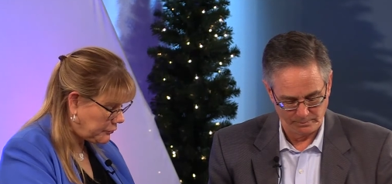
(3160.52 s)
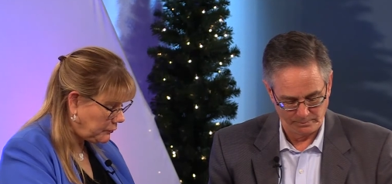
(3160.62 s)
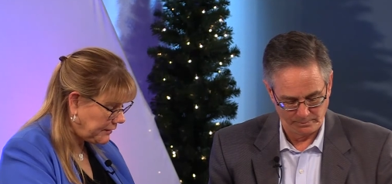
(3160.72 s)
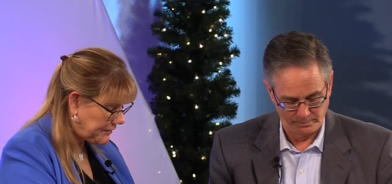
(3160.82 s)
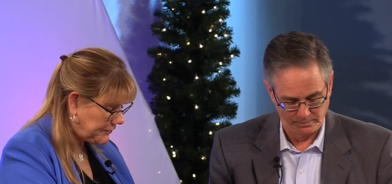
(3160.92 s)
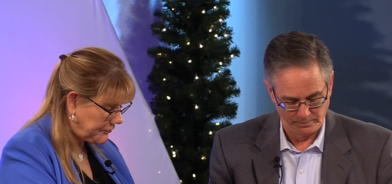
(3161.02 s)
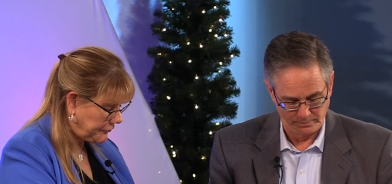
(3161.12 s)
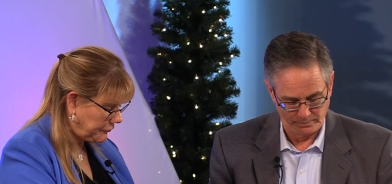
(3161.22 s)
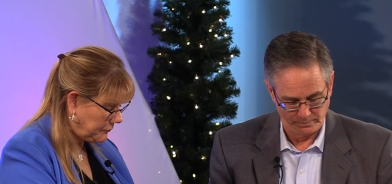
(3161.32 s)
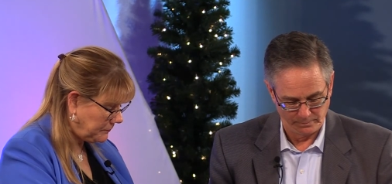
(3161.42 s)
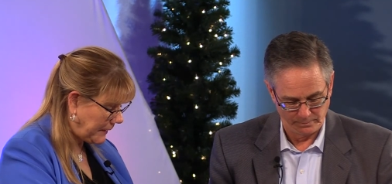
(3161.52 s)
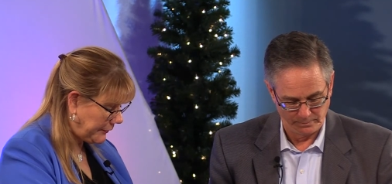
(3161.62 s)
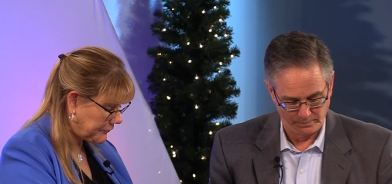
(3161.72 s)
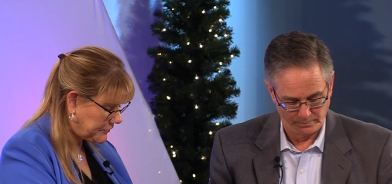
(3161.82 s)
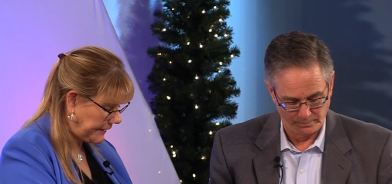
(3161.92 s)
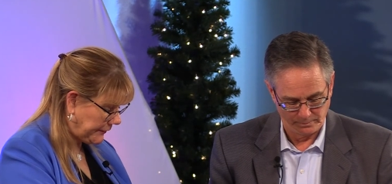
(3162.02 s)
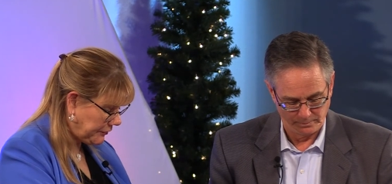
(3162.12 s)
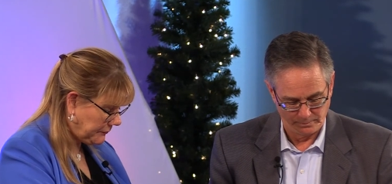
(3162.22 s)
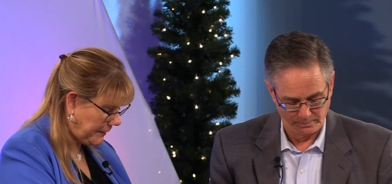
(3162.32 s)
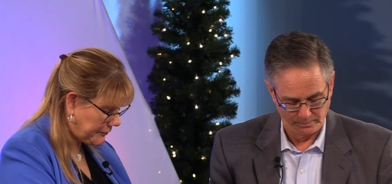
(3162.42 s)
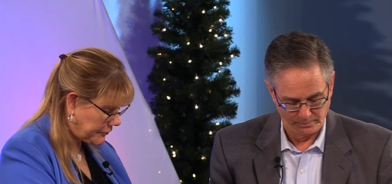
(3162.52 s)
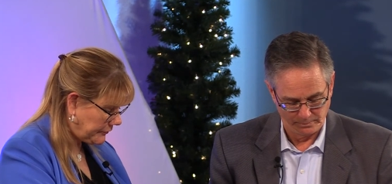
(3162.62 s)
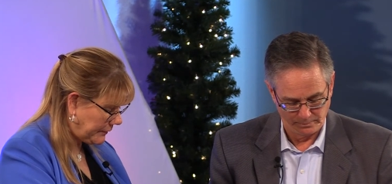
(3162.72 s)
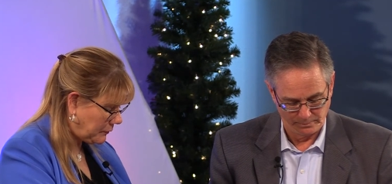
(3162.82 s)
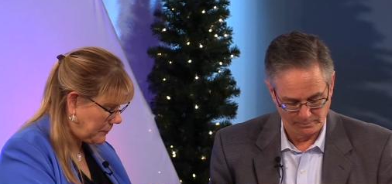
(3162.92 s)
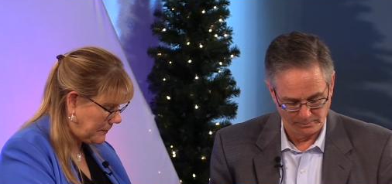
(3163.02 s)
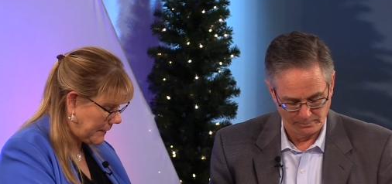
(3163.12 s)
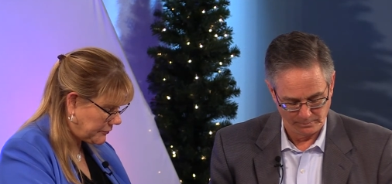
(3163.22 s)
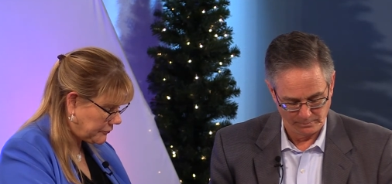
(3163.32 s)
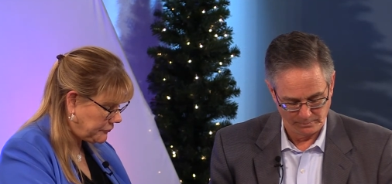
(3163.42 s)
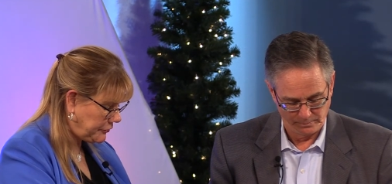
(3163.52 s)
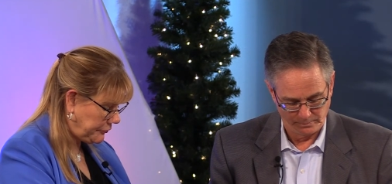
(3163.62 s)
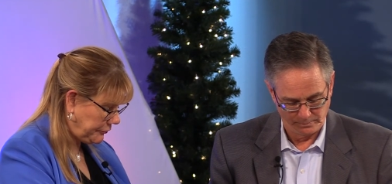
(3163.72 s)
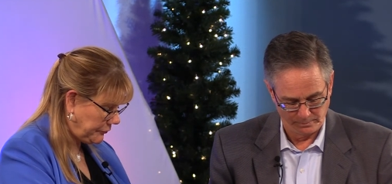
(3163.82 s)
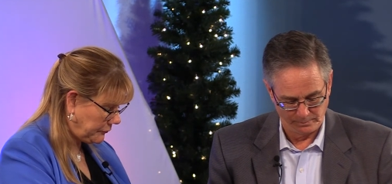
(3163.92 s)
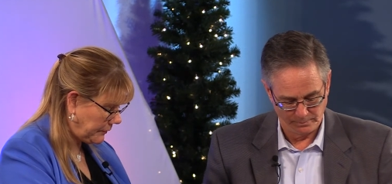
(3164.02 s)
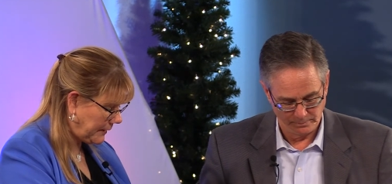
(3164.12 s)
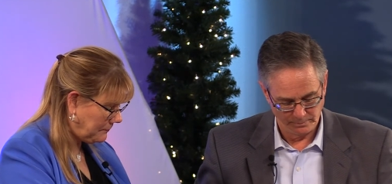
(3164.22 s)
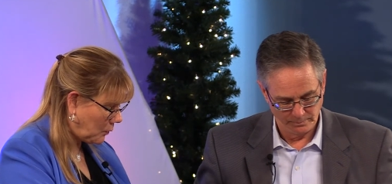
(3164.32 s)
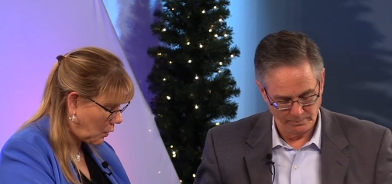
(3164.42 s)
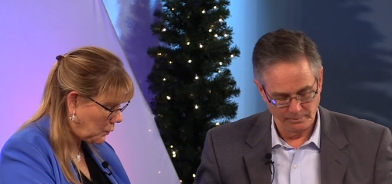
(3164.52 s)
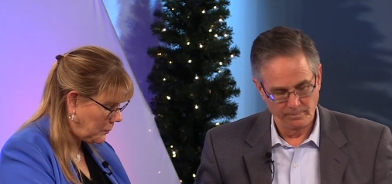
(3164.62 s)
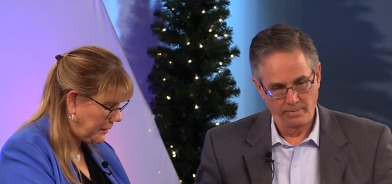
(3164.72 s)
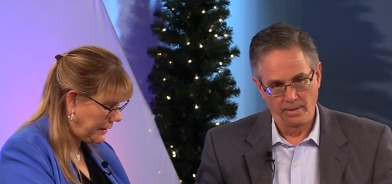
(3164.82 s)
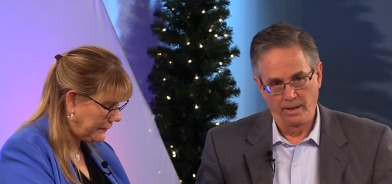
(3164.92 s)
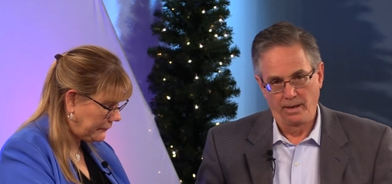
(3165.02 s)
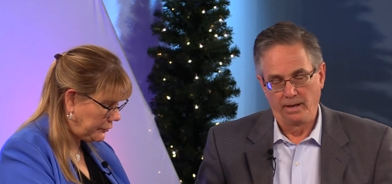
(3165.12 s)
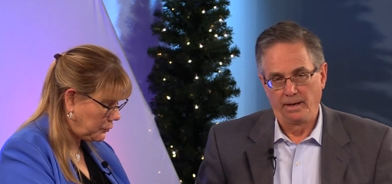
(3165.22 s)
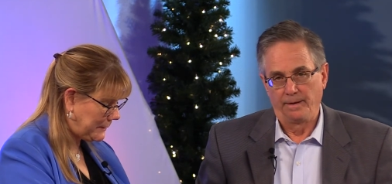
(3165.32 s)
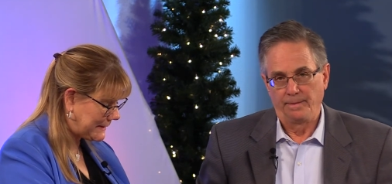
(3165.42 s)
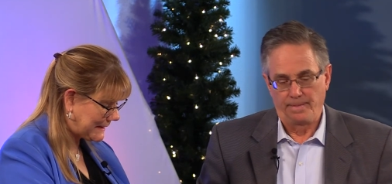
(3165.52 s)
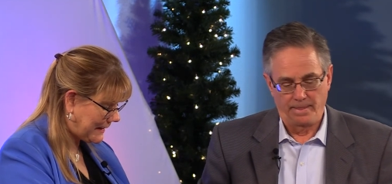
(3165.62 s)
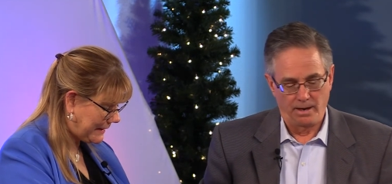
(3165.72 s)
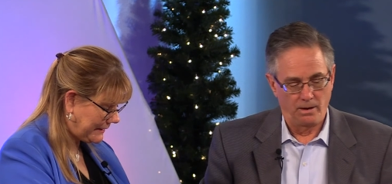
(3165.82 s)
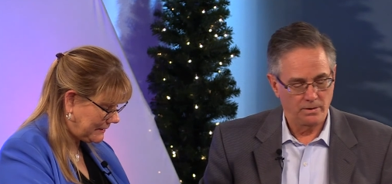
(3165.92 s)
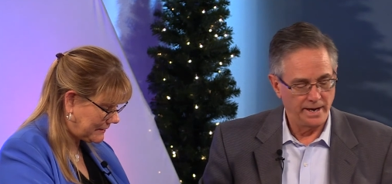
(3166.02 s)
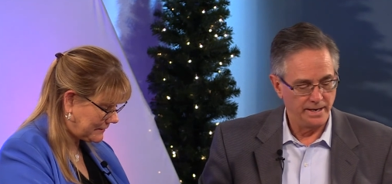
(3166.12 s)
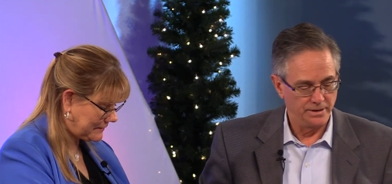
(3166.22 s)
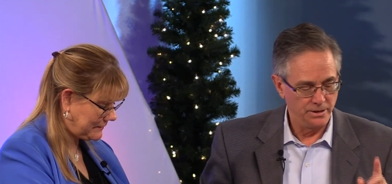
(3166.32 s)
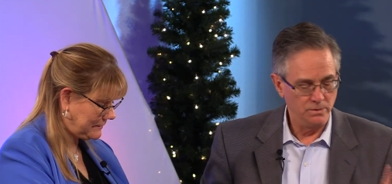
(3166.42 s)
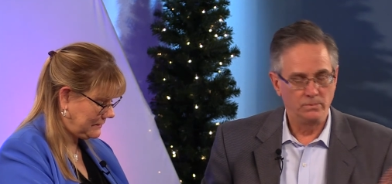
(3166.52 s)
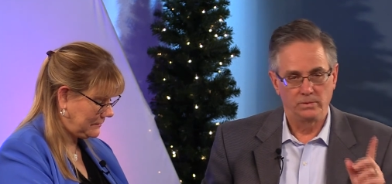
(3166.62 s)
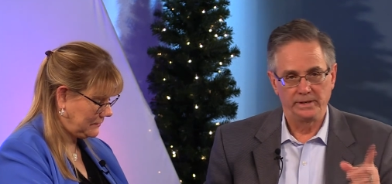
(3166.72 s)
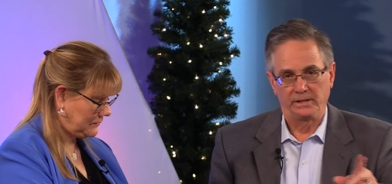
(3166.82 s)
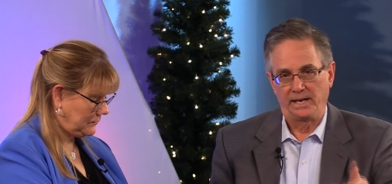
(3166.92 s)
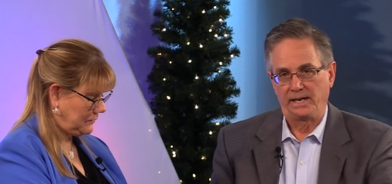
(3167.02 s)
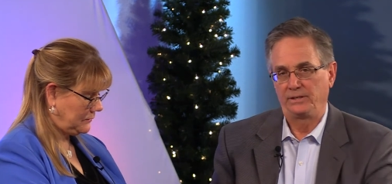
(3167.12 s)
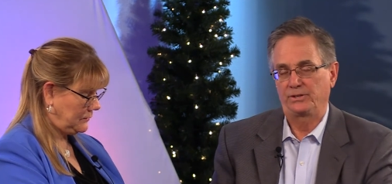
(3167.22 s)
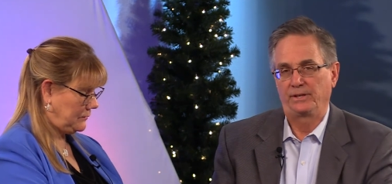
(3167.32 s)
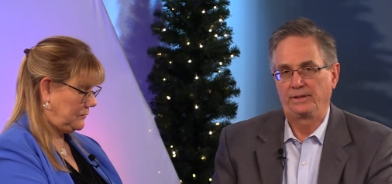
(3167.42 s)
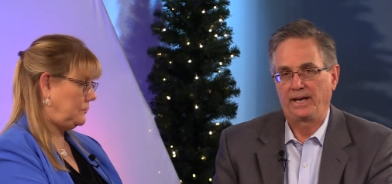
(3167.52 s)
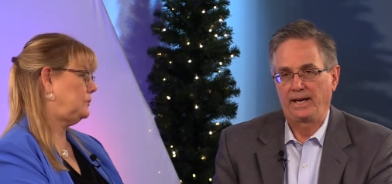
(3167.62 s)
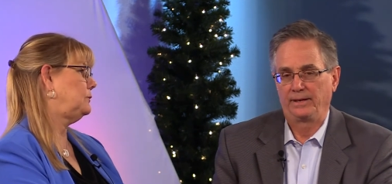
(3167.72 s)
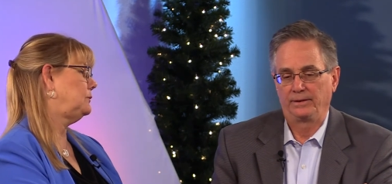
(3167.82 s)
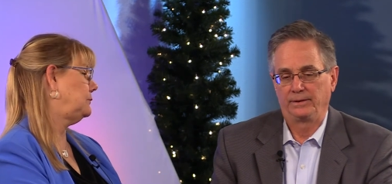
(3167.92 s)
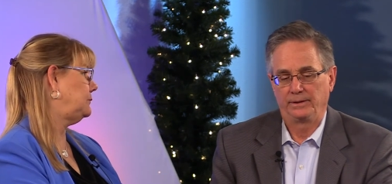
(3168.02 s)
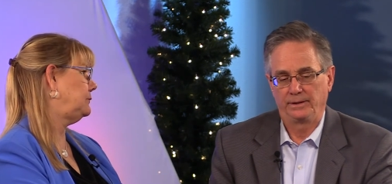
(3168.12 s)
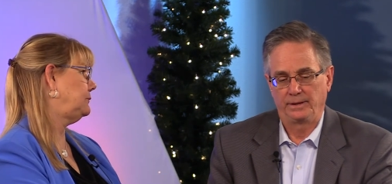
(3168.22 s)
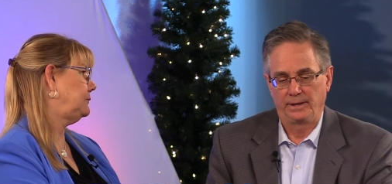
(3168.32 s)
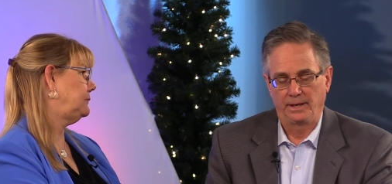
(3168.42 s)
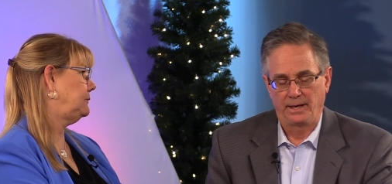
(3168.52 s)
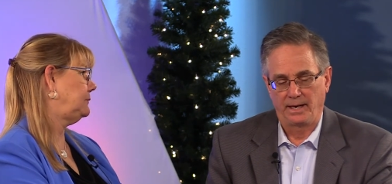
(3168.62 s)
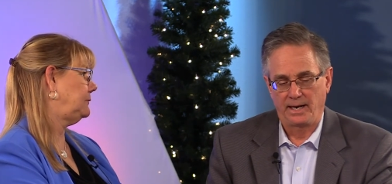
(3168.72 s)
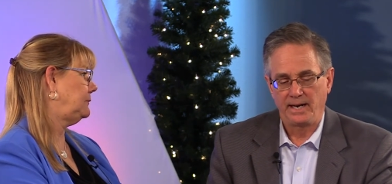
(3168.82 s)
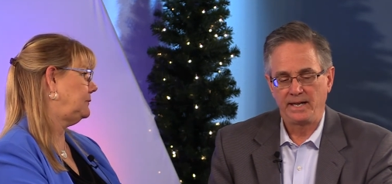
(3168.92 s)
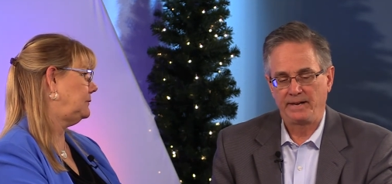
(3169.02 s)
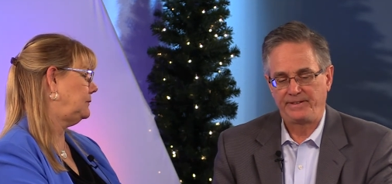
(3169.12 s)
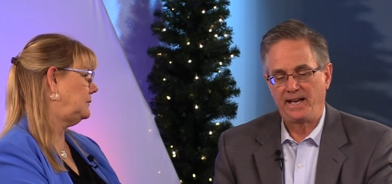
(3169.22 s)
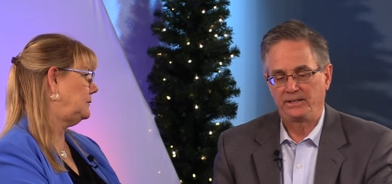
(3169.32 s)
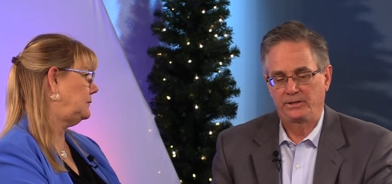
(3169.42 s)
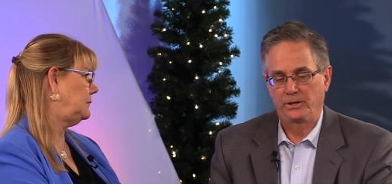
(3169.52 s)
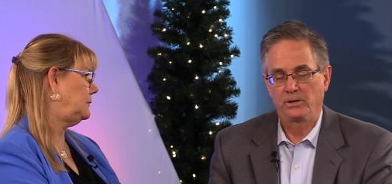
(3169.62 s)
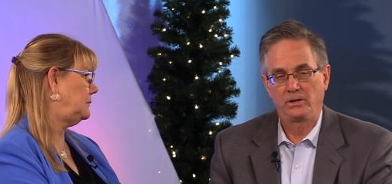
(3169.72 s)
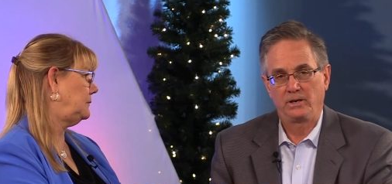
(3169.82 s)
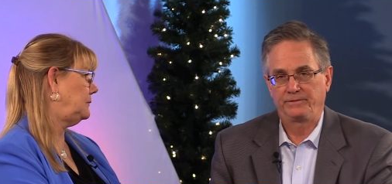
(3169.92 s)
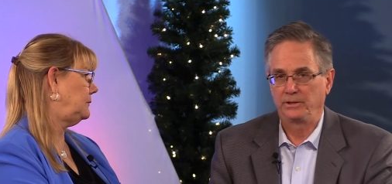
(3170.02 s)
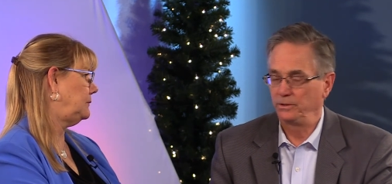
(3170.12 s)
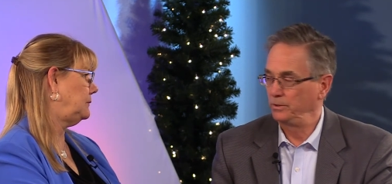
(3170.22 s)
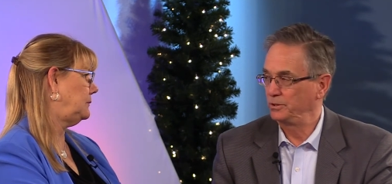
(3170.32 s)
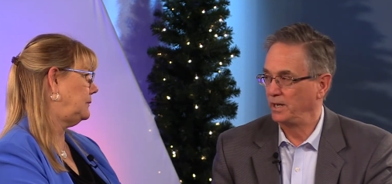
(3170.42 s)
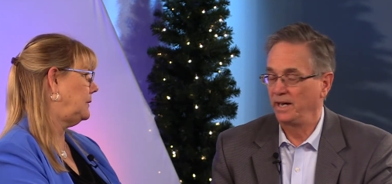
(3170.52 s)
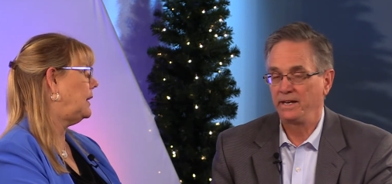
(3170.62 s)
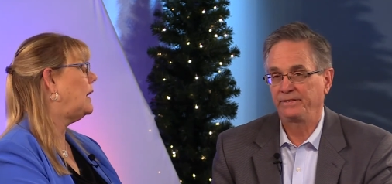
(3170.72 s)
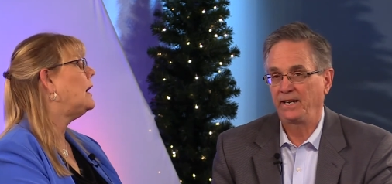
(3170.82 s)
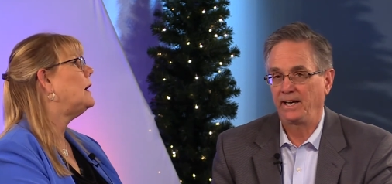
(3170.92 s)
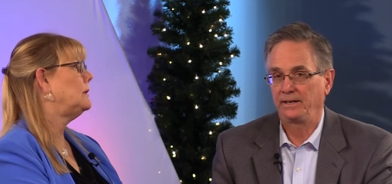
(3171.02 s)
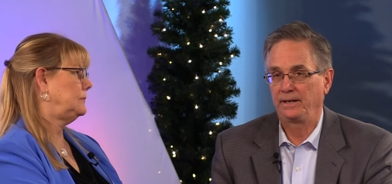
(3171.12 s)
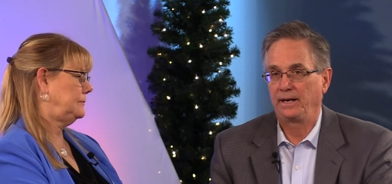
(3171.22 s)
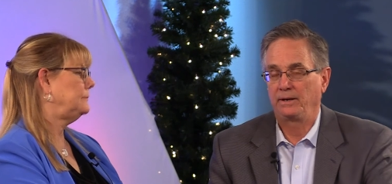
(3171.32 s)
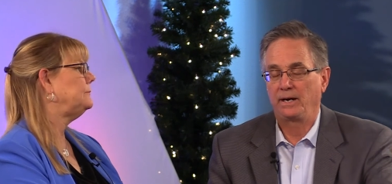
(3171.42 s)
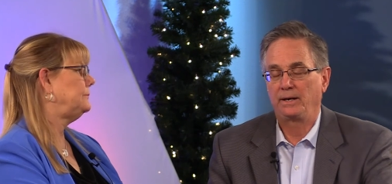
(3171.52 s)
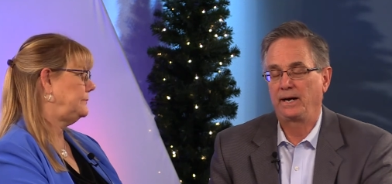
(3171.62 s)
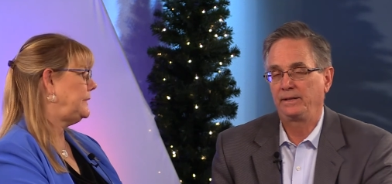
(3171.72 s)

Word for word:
Speaker 1: you listen to. By your standard measure, it will be measured to you, and more will be given you besides.
Speaker 2: Okay, do you realize that I have had to turn off the news? I haven't had, uh, uh I